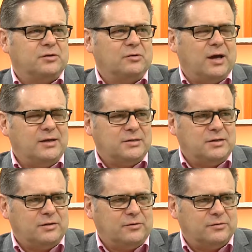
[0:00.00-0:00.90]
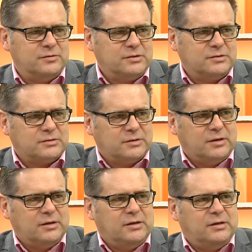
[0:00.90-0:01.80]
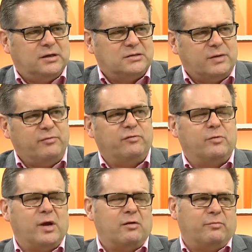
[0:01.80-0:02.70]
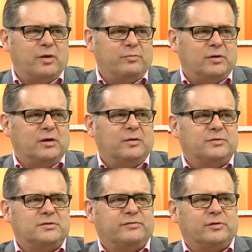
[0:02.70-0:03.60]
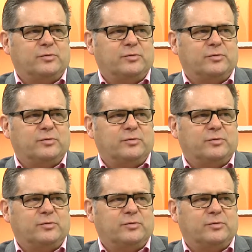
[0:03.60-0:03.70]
to do 18 cruises. Now, some of you may remember Pacific